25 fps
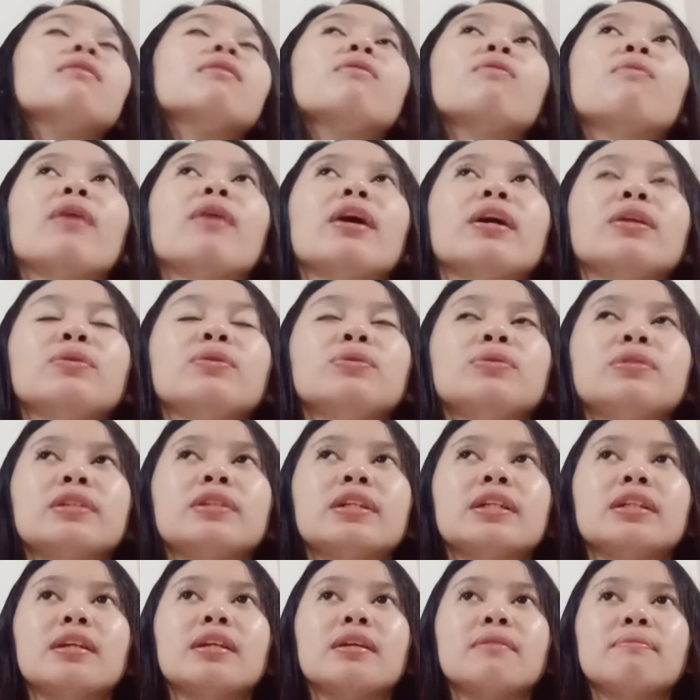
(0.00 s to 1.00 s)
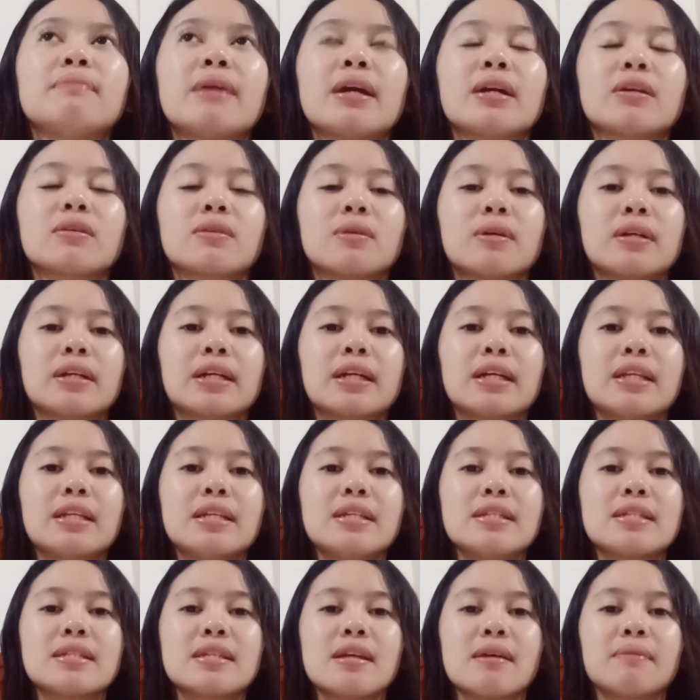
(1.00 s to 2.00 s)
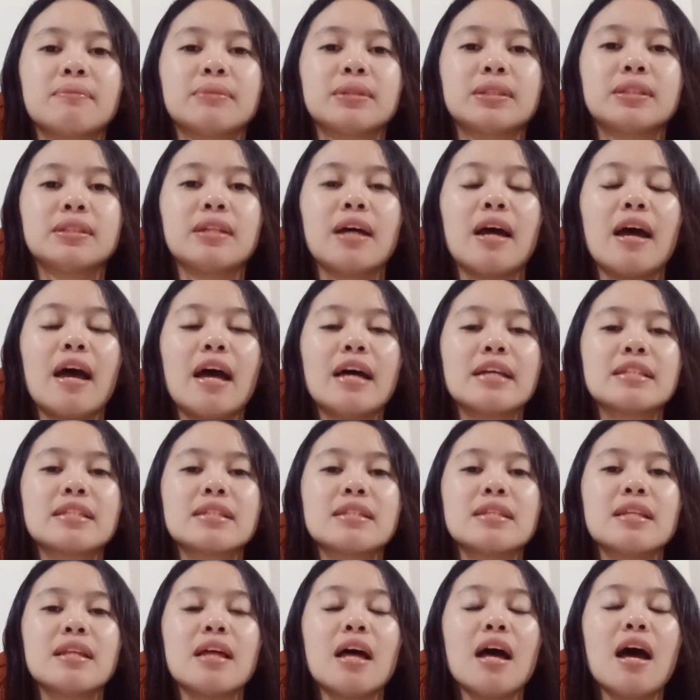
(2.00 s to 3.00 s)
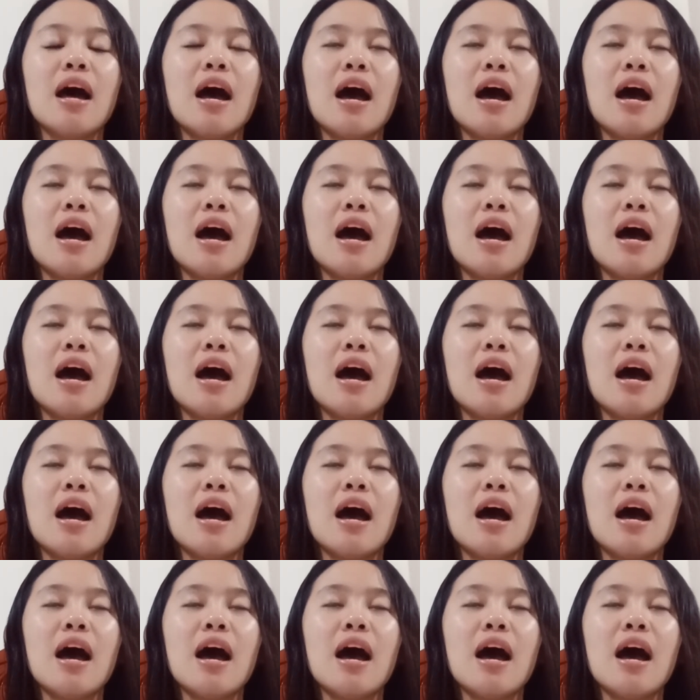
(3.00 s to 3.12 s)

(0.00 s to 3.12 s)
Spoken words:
why do certain microorganisms have the